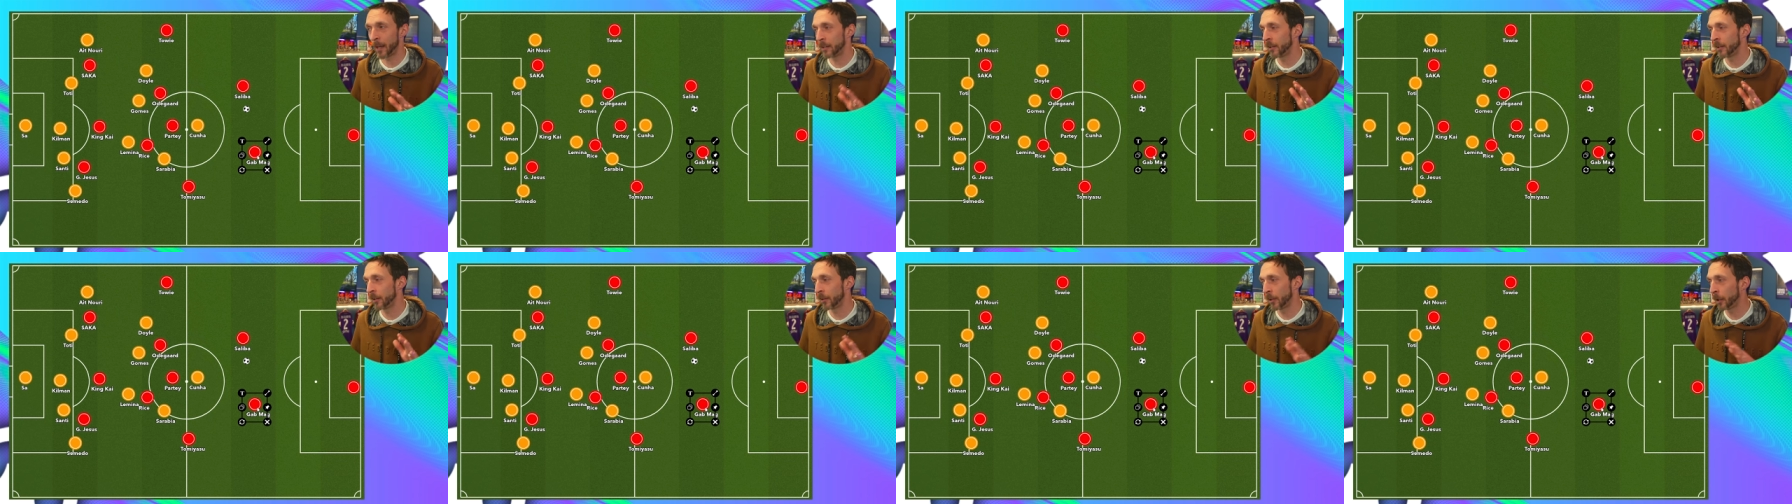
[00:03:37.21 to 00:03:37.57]

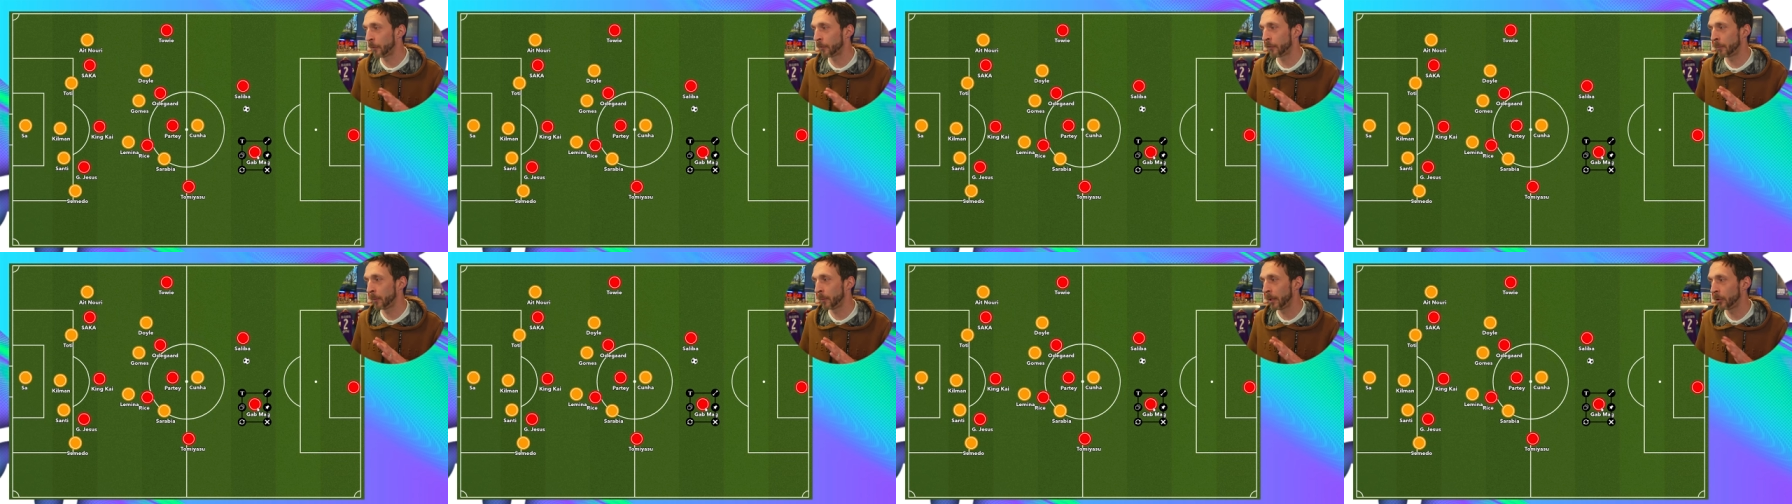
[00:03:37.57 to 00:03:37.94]
in the league
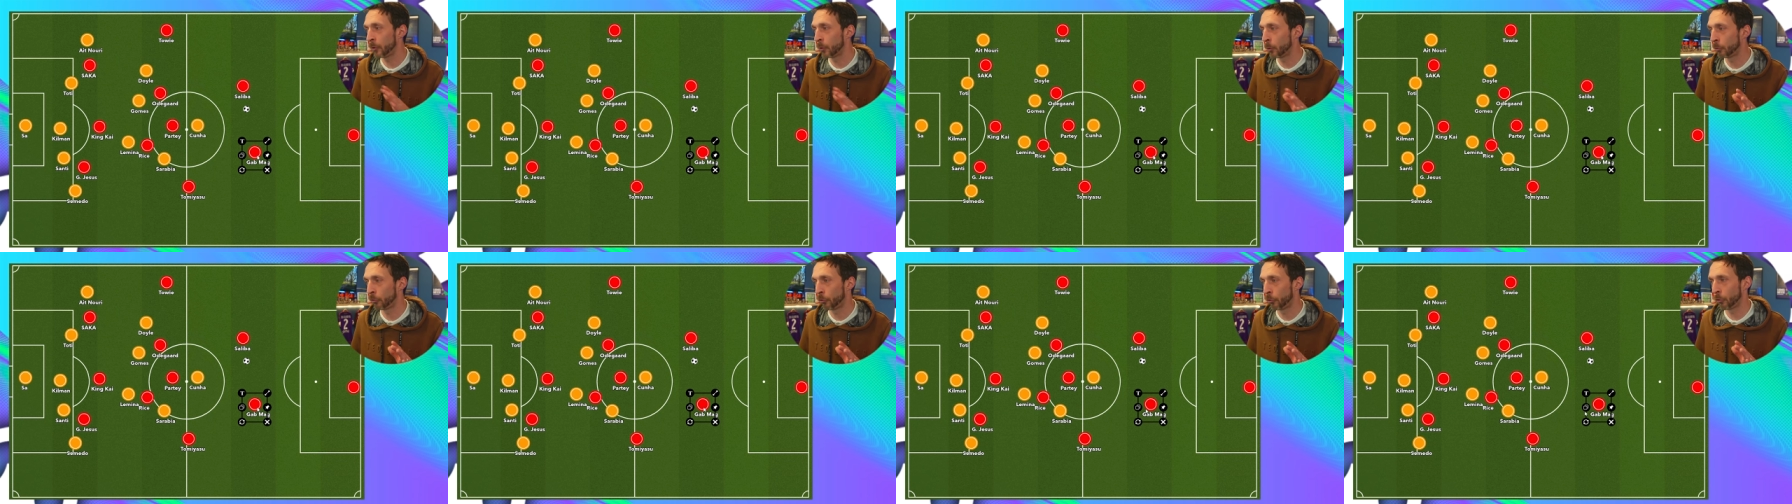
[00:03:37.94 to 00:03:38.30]
for me,
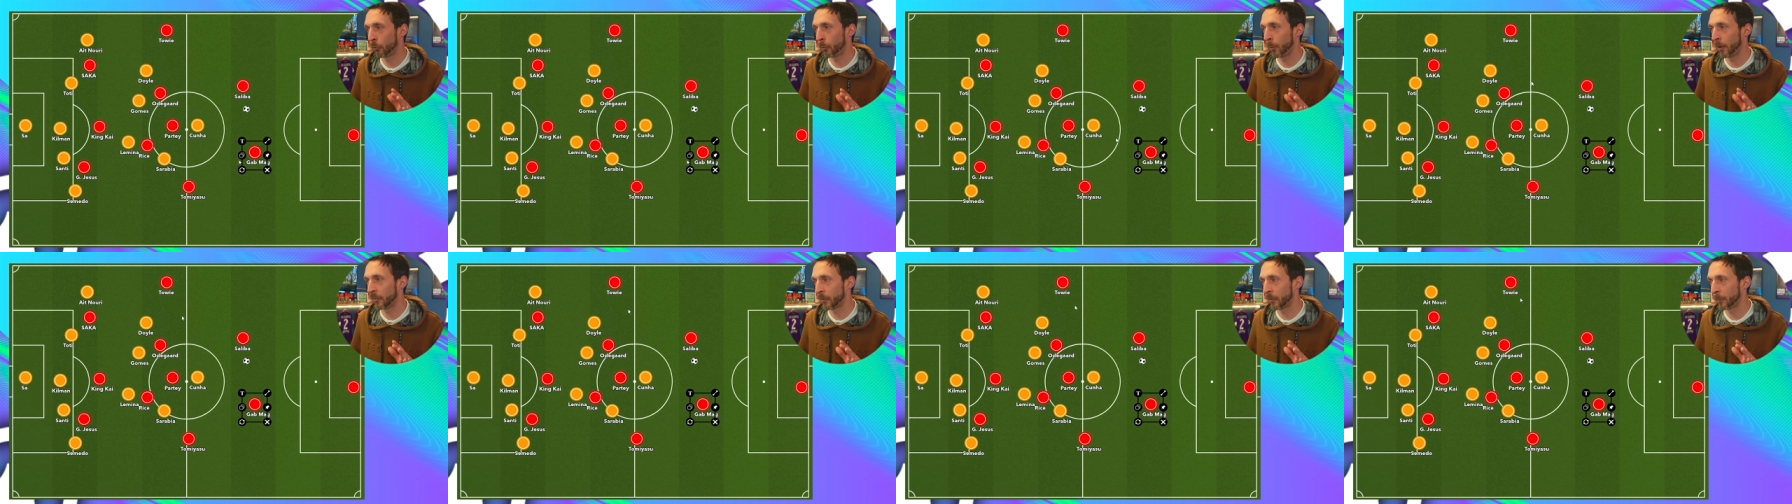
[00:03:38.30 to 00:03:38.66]
no two
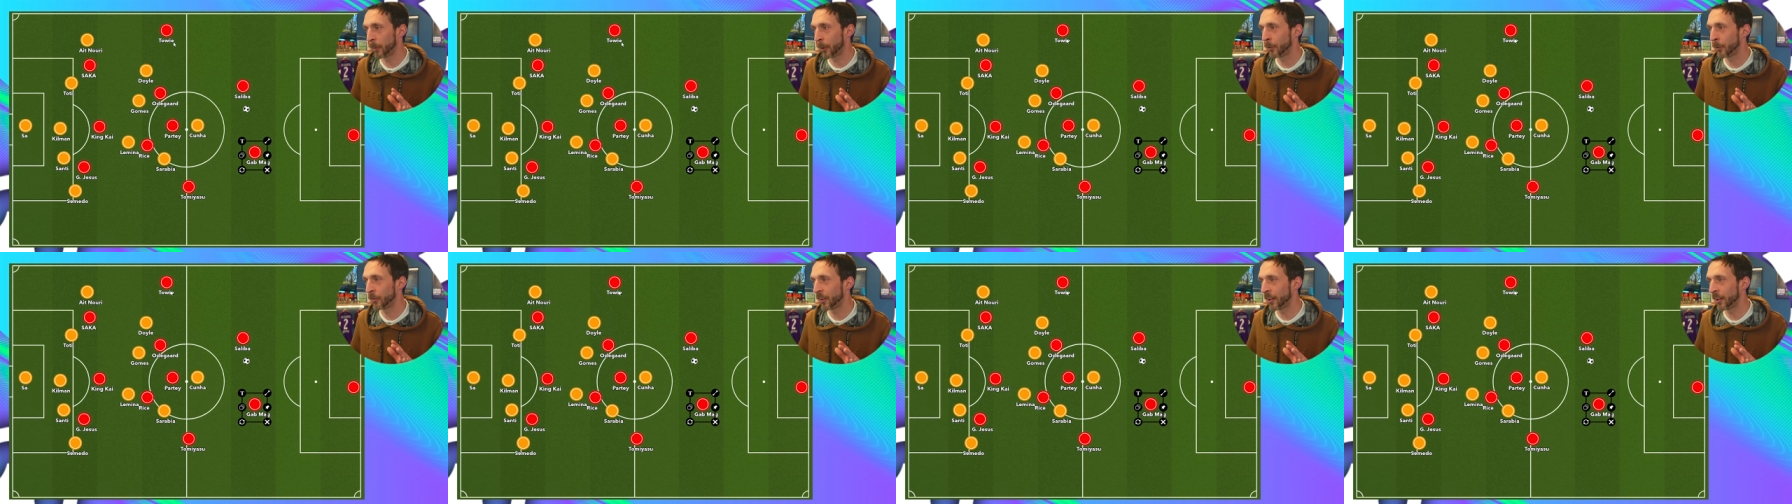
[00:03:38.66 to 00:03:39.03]
ways
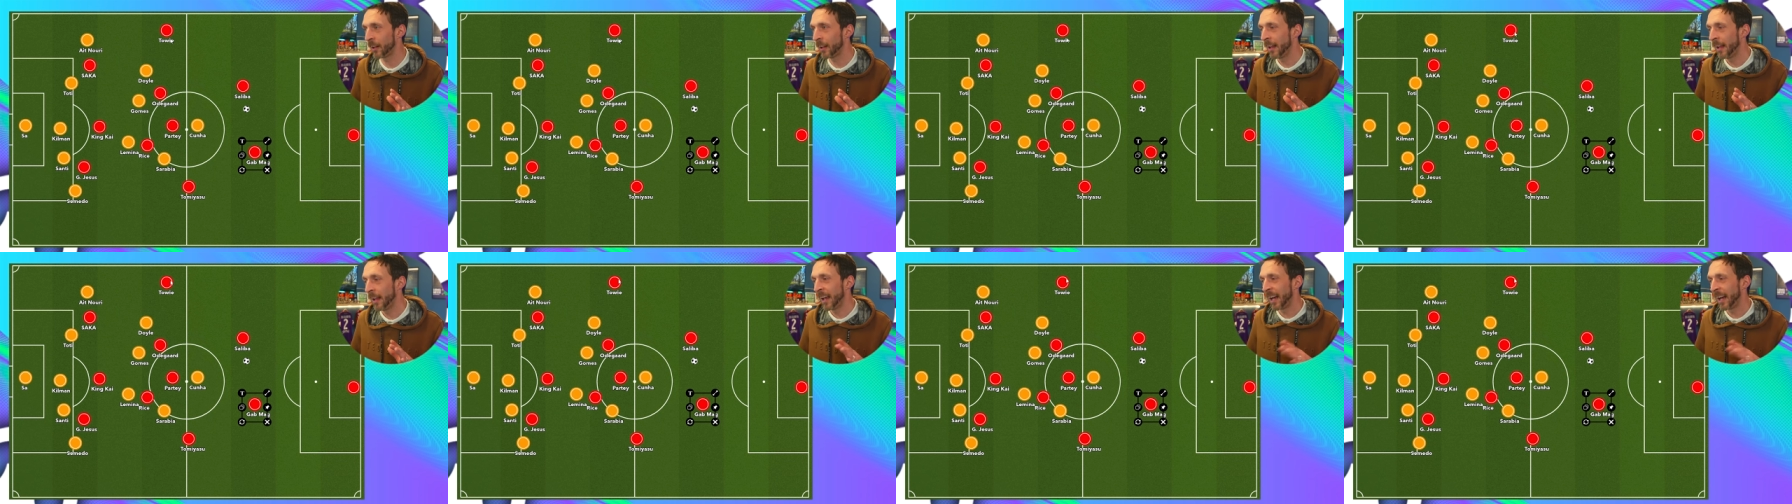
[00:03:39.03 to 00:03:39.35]
about it.